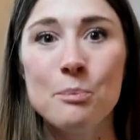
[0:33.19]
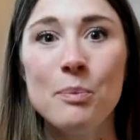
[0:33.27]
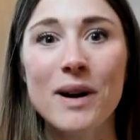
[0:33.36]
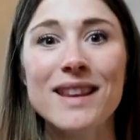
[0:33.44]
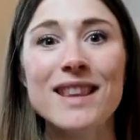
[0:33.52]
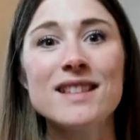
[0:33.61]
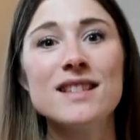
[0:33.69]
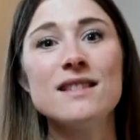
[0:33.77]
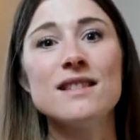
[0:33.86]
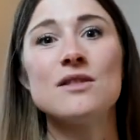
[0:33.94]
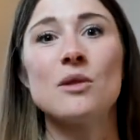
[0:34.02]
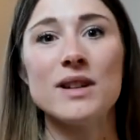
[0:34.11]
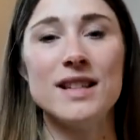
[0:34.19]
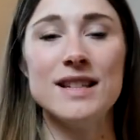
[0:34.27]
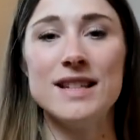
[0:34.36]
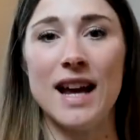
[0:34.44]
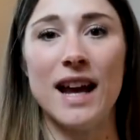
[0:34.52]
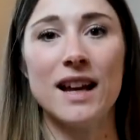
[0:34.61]
But this is a story
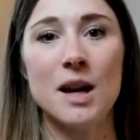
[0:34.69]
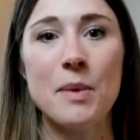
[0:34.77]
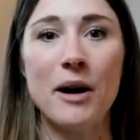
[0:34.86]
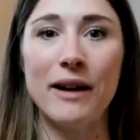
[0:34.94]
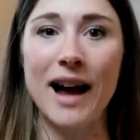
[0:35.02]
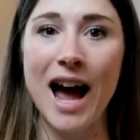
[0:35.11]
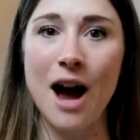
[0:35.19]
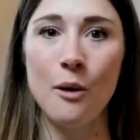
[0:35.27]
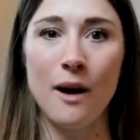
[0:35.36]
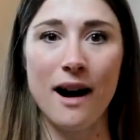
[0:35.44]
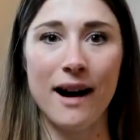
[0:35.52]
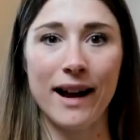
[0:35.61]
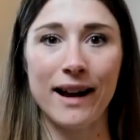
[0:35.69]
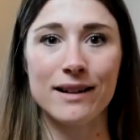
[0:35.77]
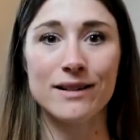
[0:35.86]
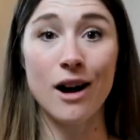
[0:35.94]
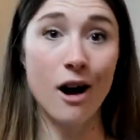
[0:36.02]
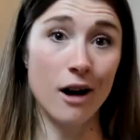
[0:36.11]
today about how I
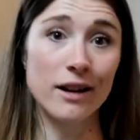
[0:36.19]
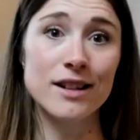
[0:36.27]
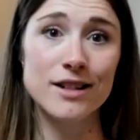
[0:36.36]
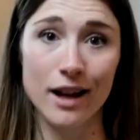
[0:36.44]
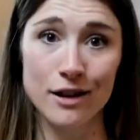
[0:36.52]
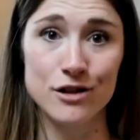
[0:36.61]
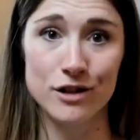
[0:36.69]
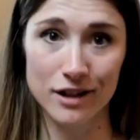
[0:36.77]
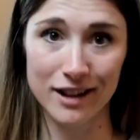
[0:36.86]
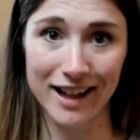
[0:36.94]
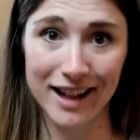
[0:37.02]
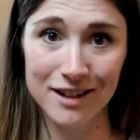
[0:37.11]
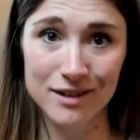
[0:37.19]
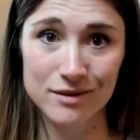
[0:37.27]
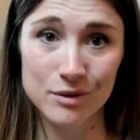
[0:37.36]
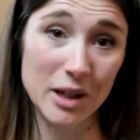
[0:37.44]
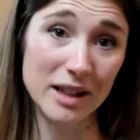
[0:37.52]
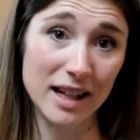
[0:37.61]
unintentionally,
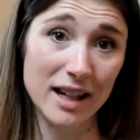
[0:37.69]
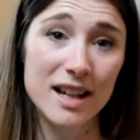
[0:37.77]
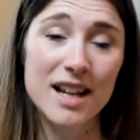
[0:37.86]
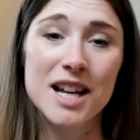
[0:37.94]
really,